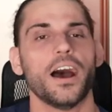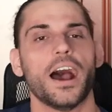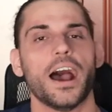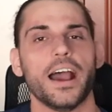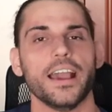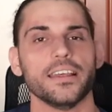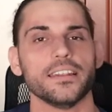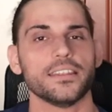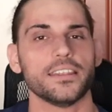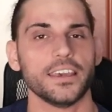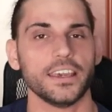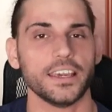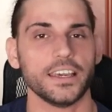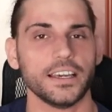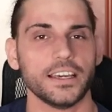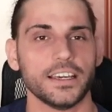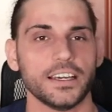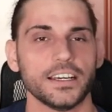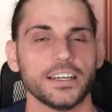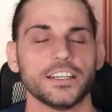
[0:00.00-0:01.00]
I
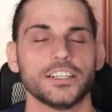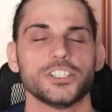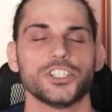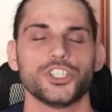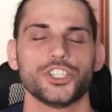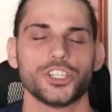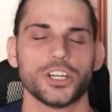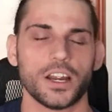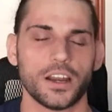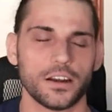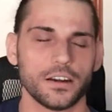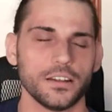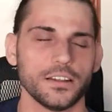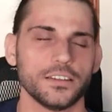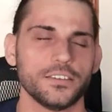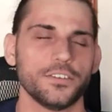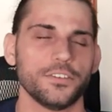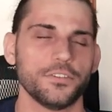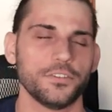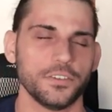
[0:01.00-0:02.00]
think
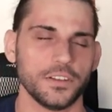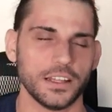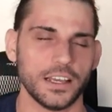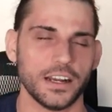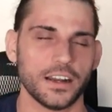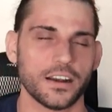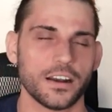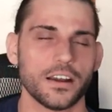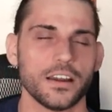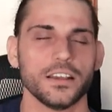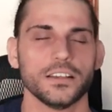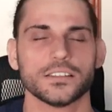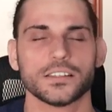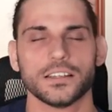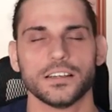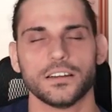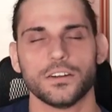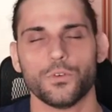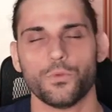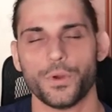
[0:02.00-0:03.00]
Charlotte Flair is
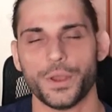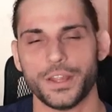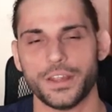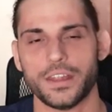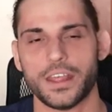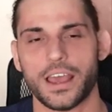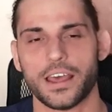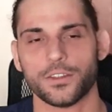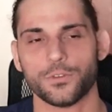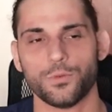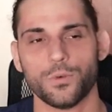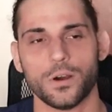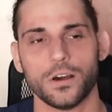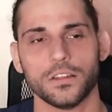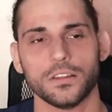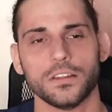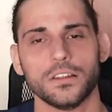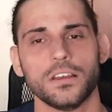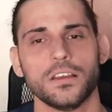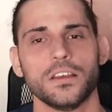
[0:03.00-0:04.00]
gonna win that
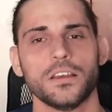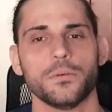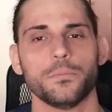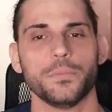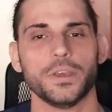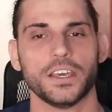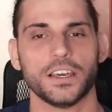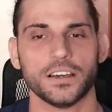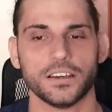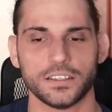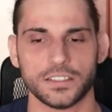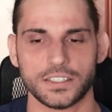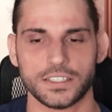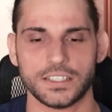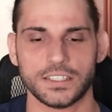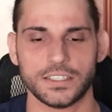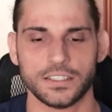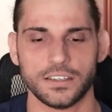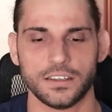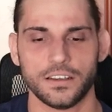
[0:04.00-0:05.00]
one,
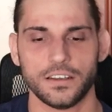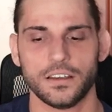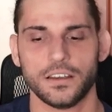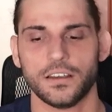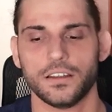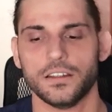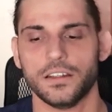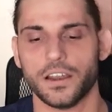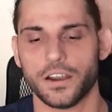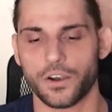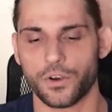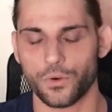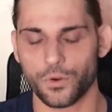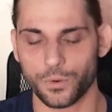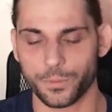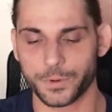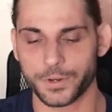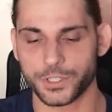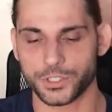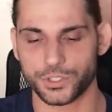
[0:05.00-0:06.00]
because there are
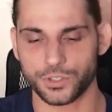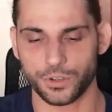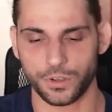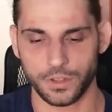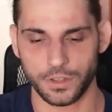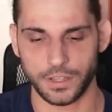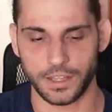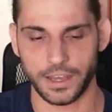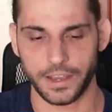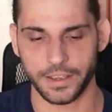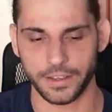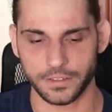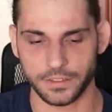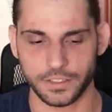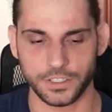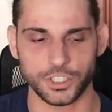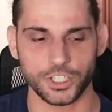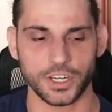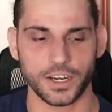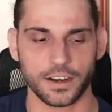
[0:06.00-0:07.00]
rumors online
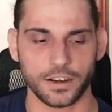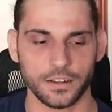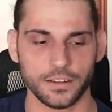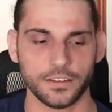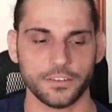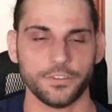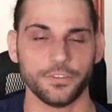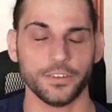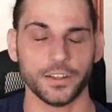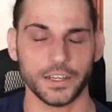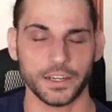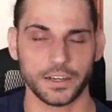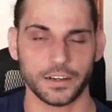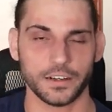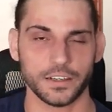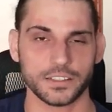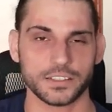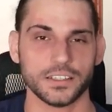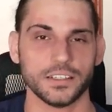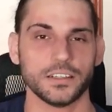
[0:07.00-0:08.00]
that Charlotte Flair
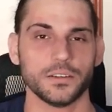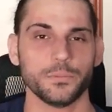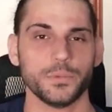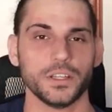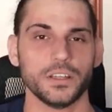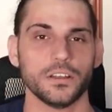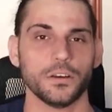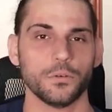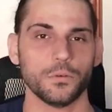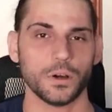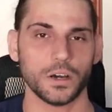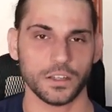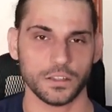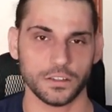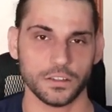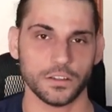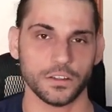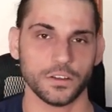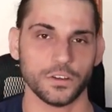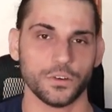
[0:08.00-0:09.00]
is gonna be the
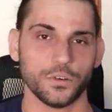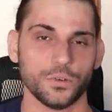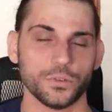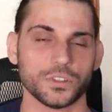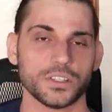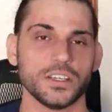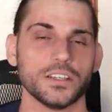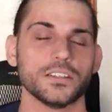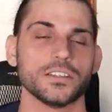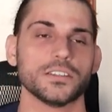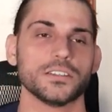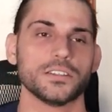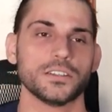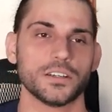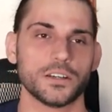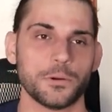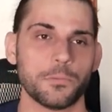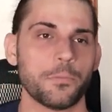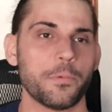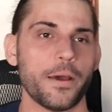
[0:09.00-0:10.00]
one who's gonna
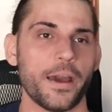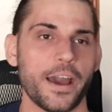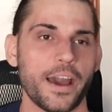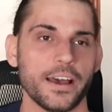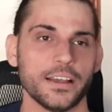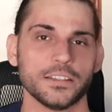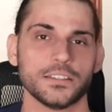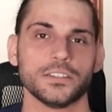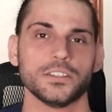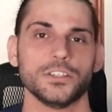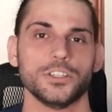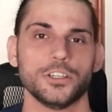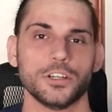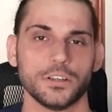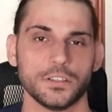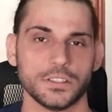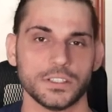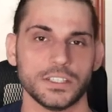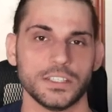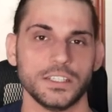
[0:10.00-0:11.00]
surpass
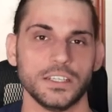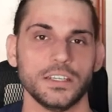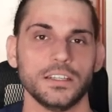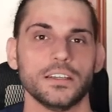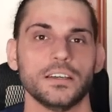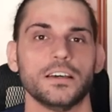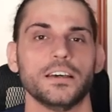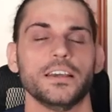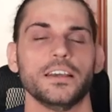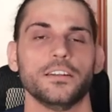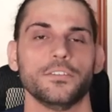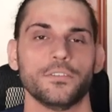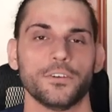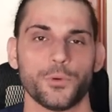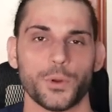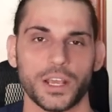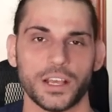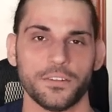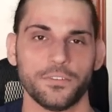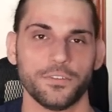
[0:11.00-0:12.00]
John Cena and
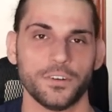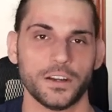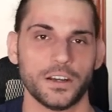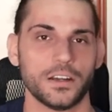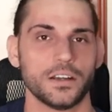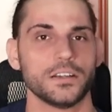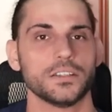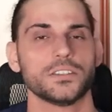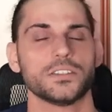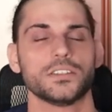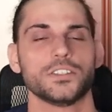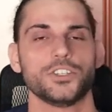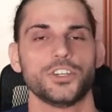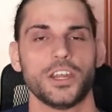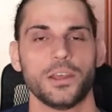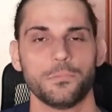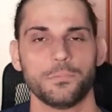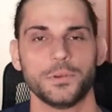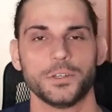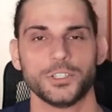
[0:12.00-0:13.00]
Ric Flair's
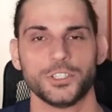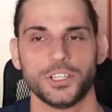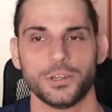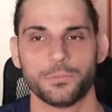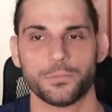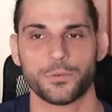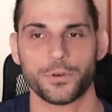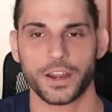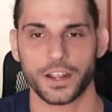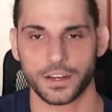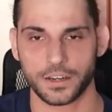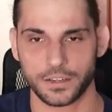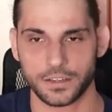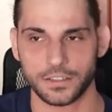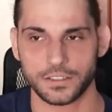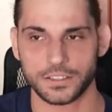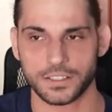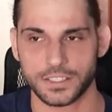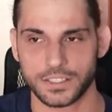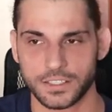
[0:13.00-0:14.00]
championship
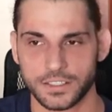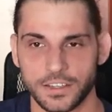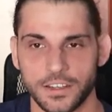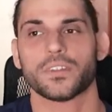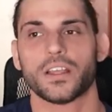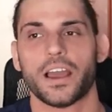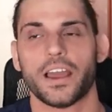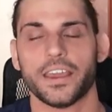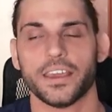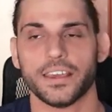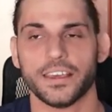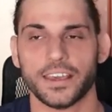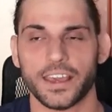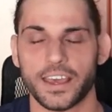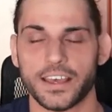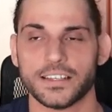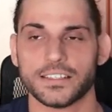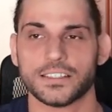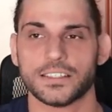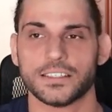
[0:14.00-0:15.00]
records. I
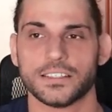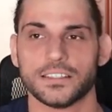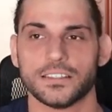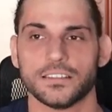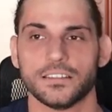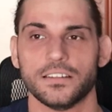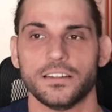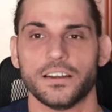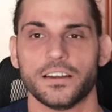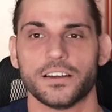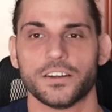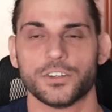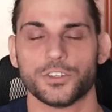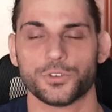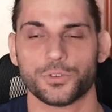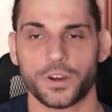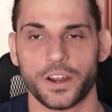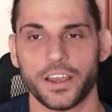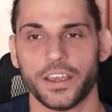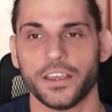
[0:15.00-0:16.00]
guess they're
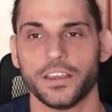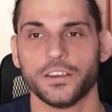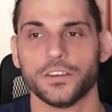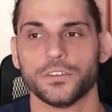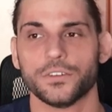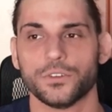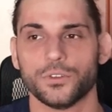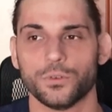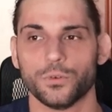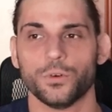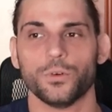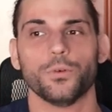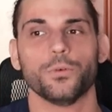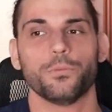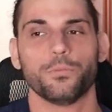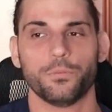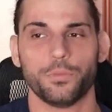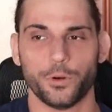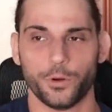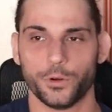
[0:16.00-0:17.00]
trying
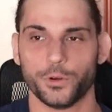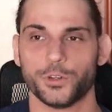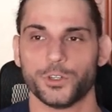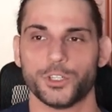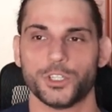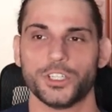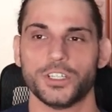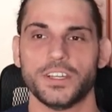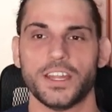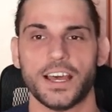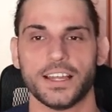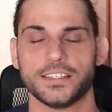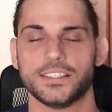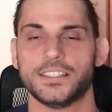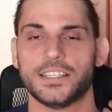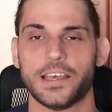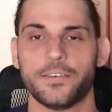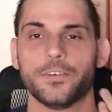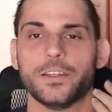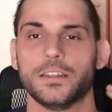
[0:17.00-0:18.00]
to push that
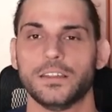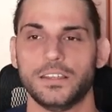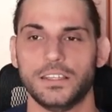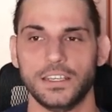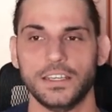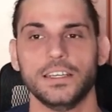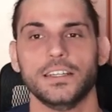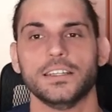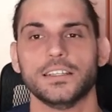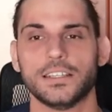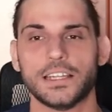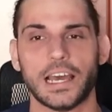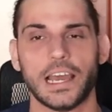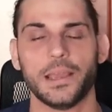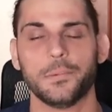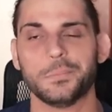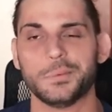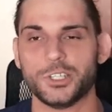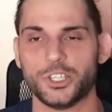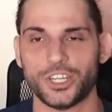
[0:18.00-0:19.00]

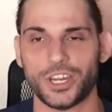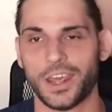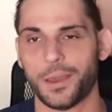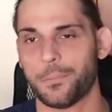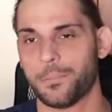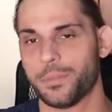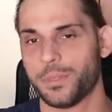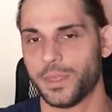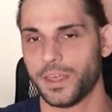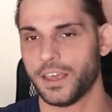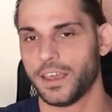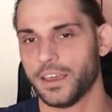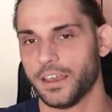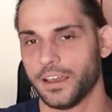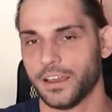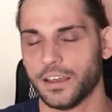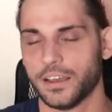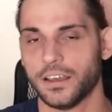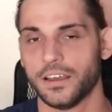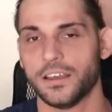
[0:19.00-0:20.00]
17-time champ
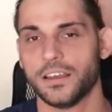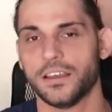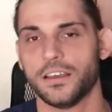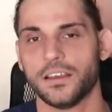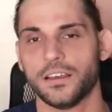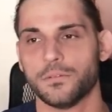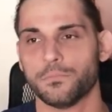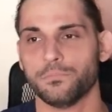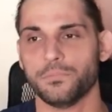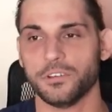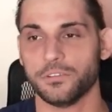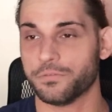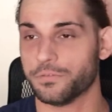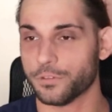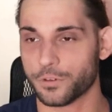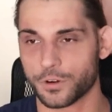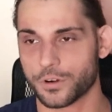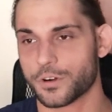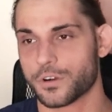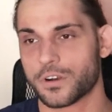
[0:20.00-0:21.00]
thing
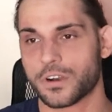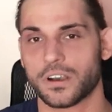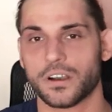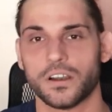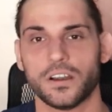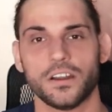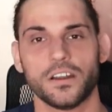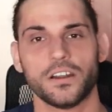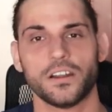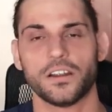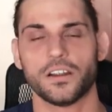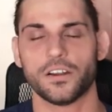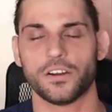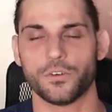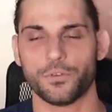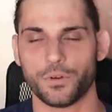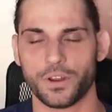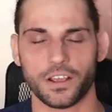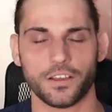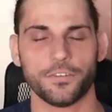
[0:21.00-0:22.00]
before
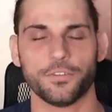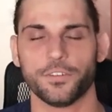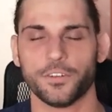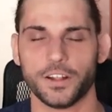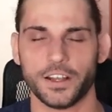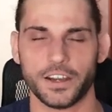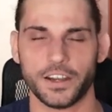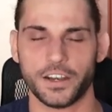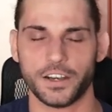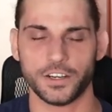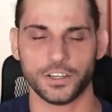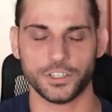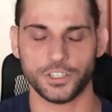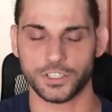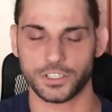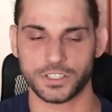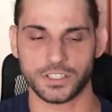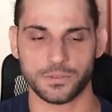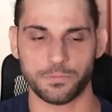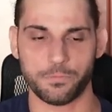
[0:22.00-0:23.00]
Ric Flair
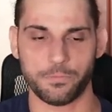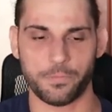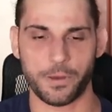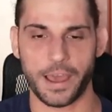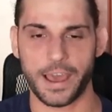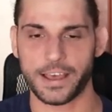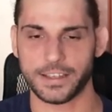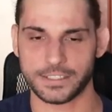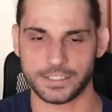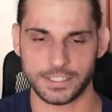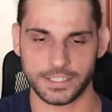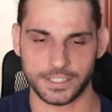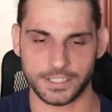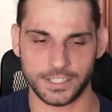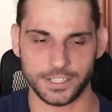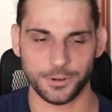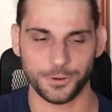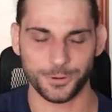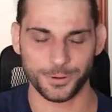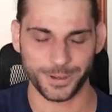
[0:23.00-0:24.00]
just
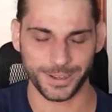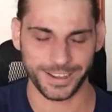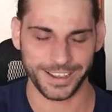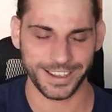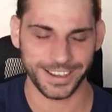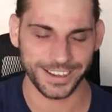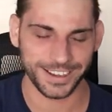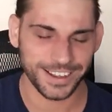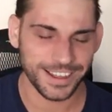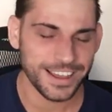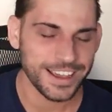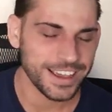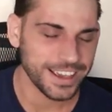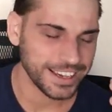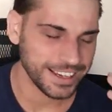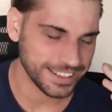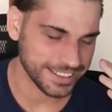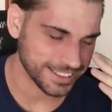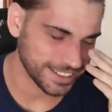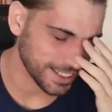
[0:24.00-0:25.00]
passes away.
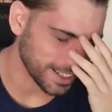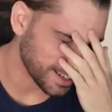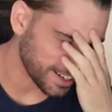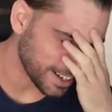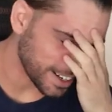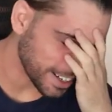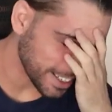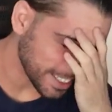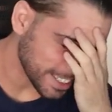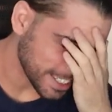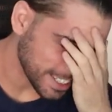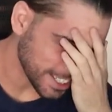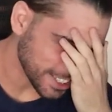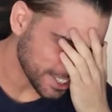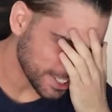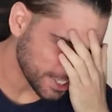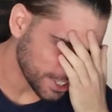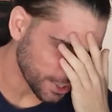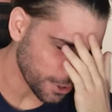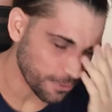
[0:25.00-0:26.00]
It
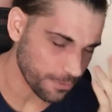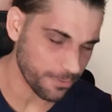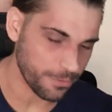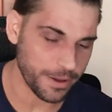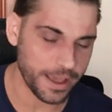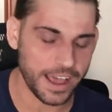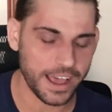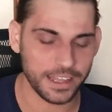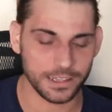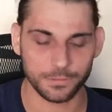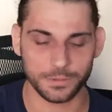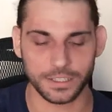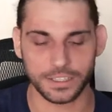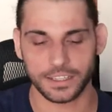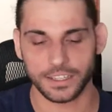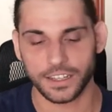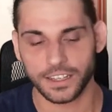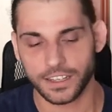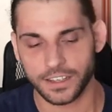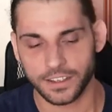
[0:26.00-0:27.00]
sounds so bad,
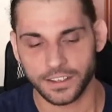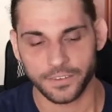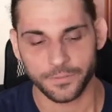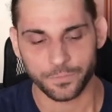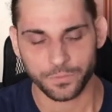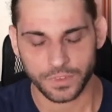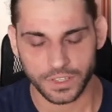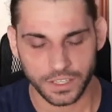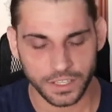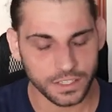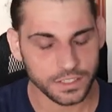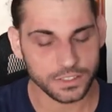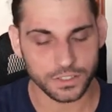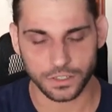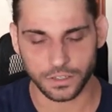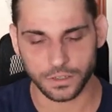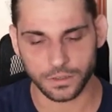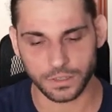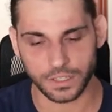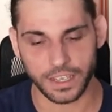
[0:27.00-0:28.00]
but he's an
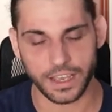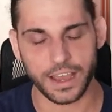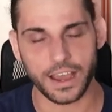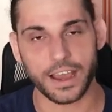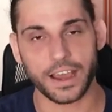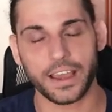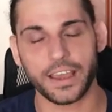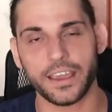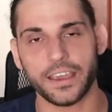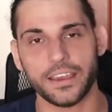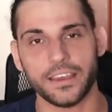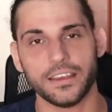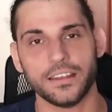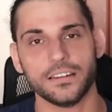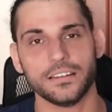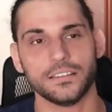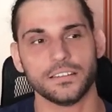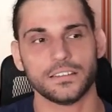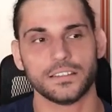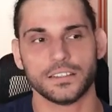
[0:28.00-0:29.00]
old guy,
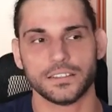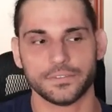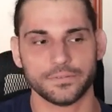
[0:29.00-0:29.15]
and